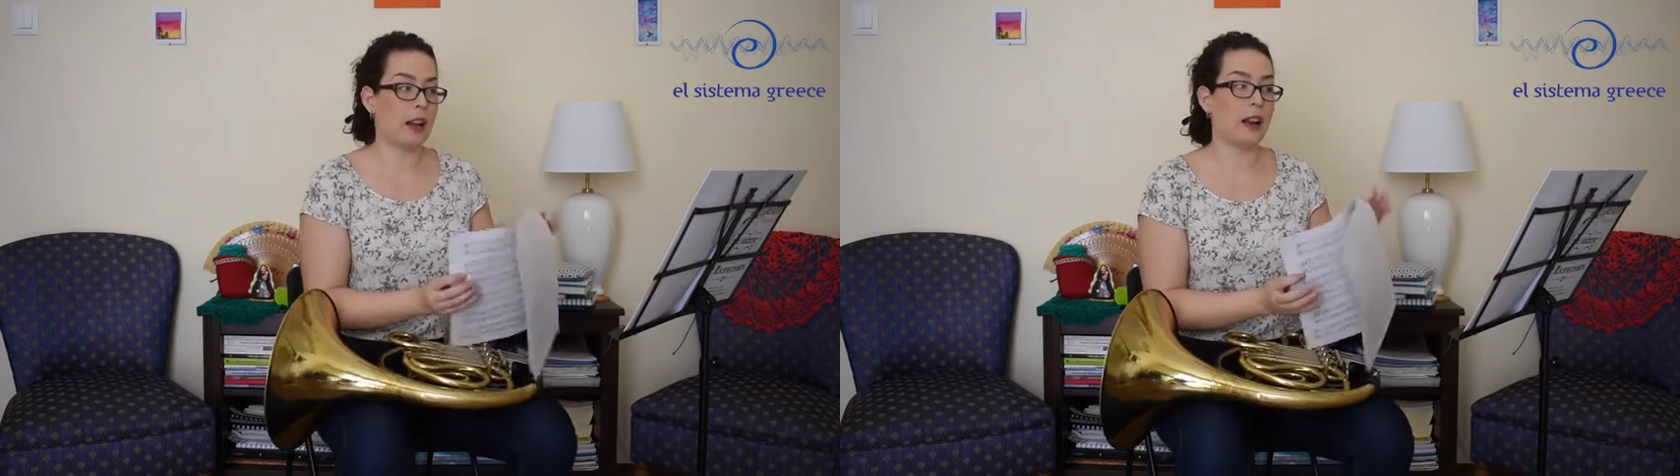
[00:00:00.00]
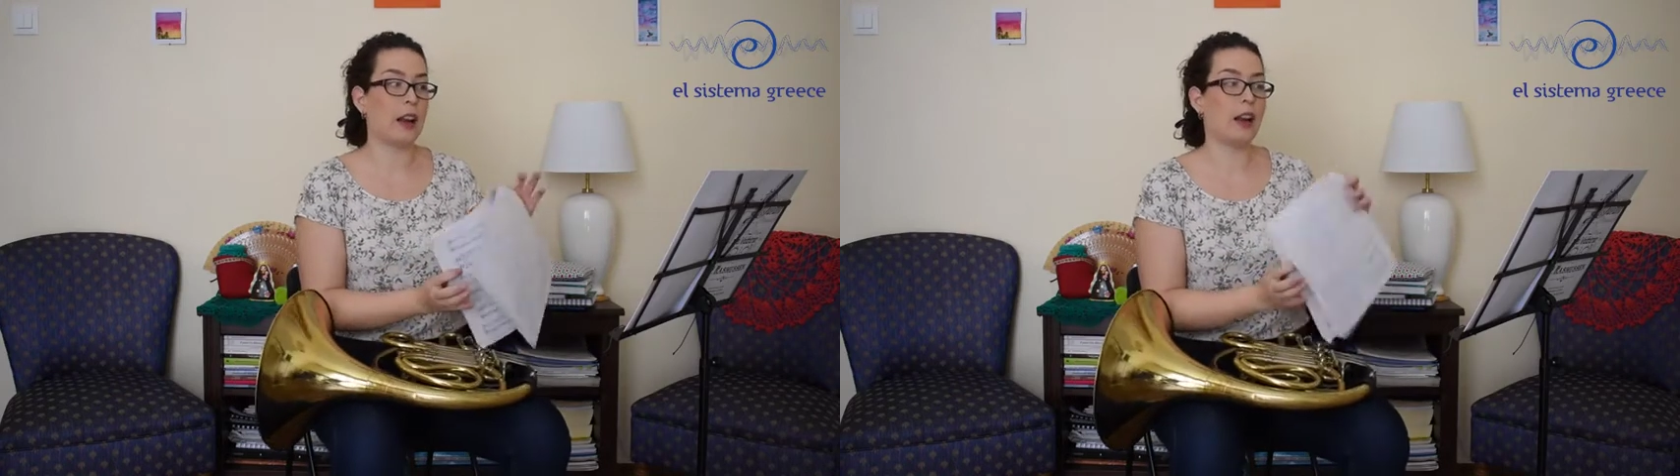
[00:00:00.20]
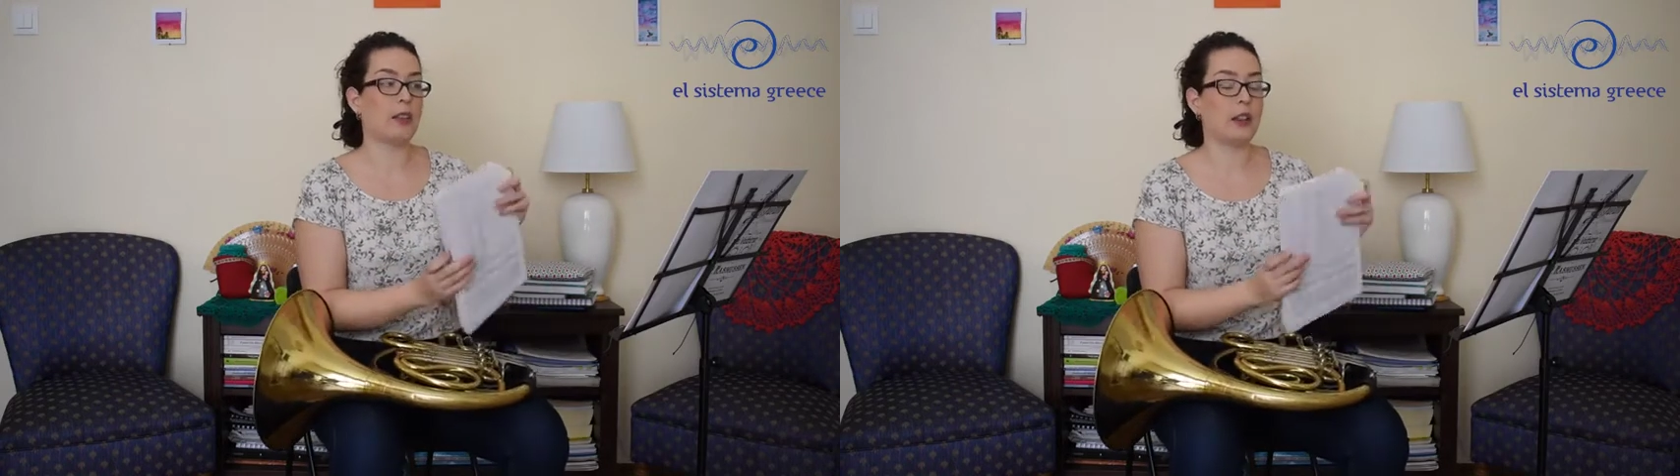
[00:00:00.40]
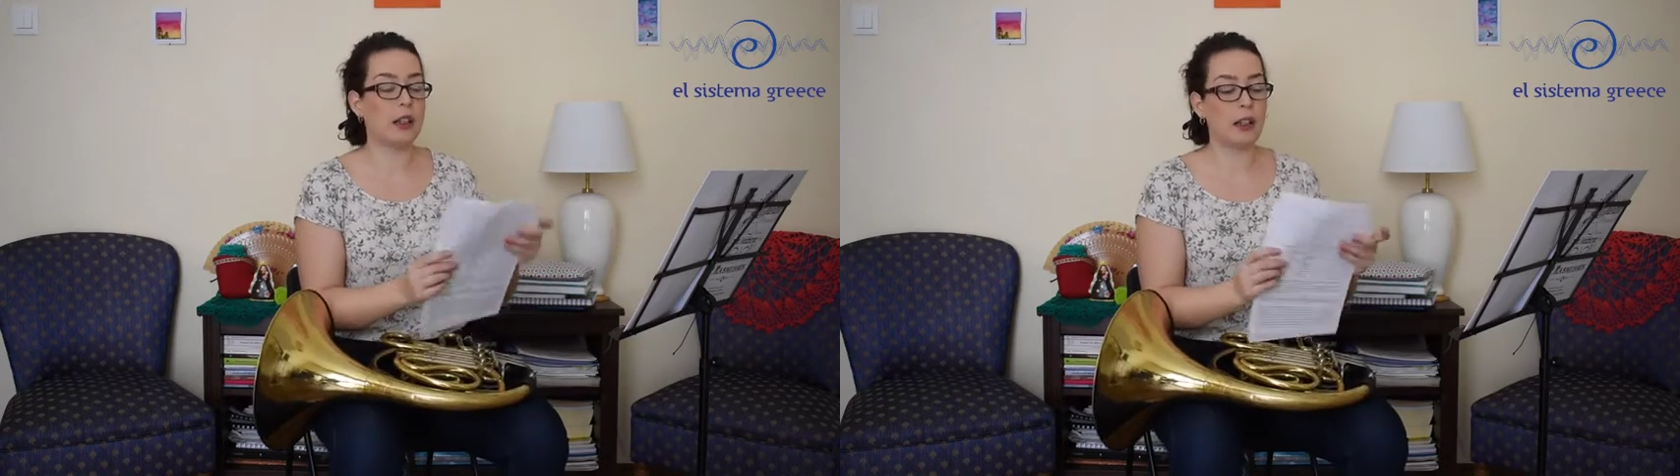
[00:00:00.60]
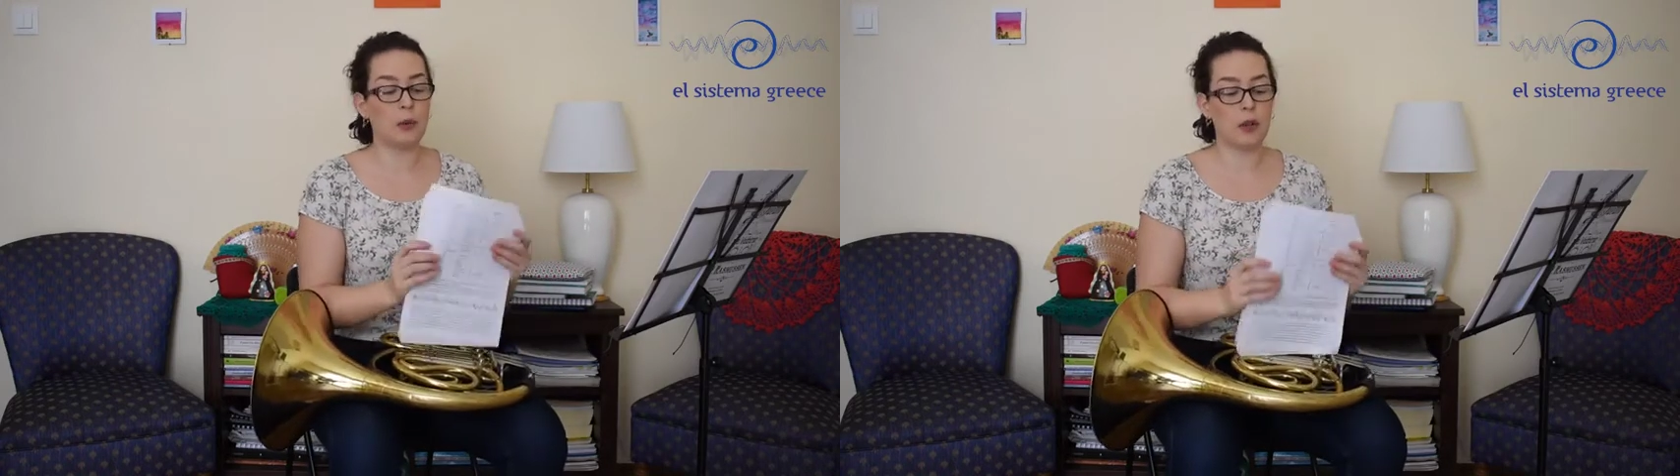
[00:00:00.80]
and I
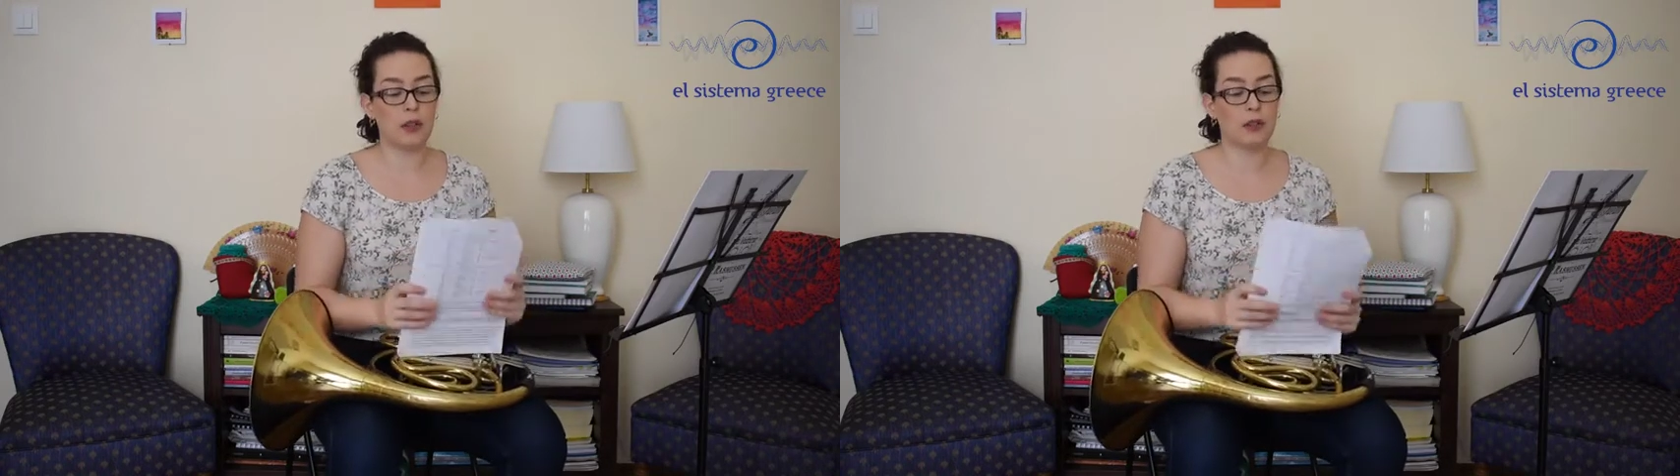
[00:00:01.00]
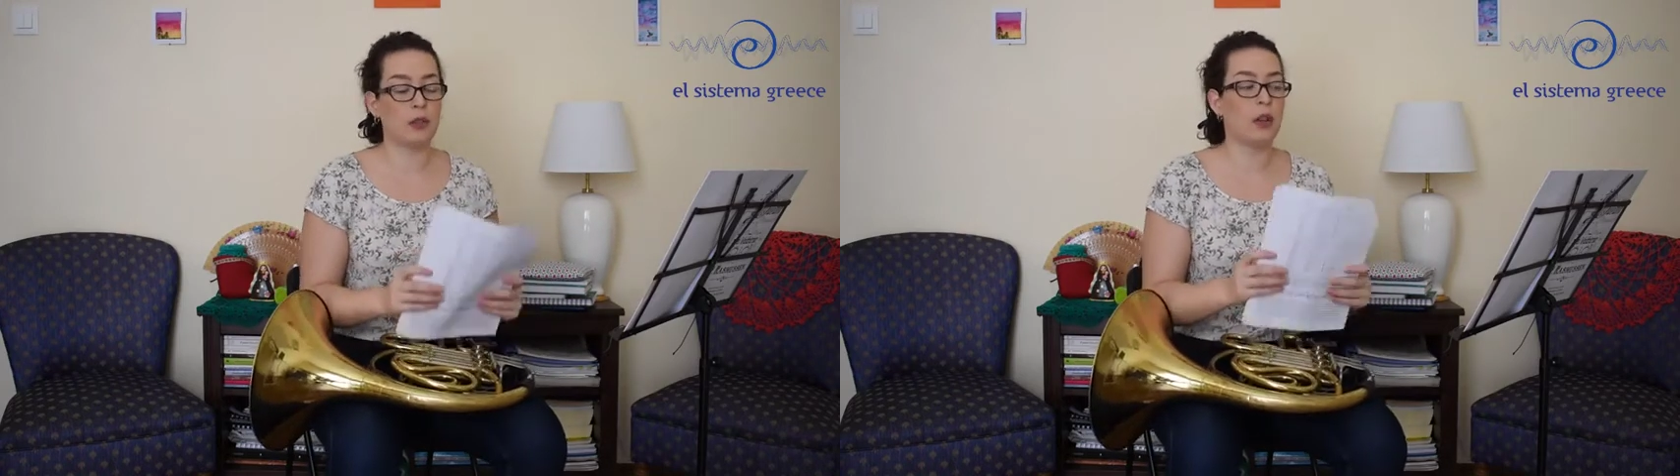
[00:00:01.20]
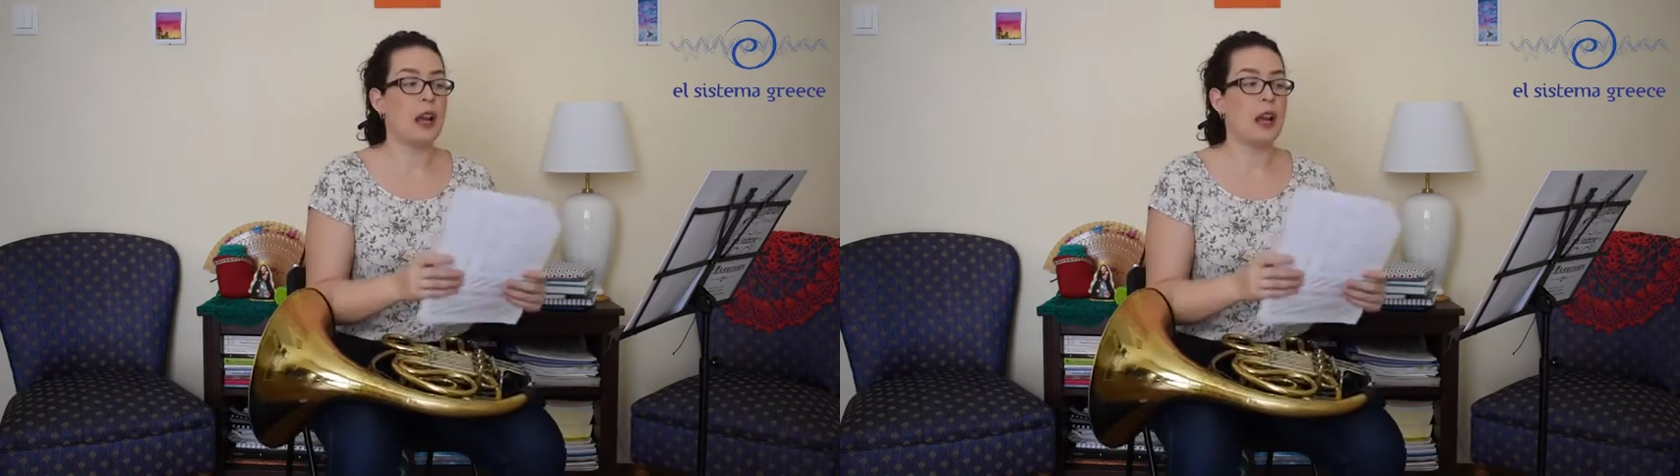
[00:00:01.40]
really want to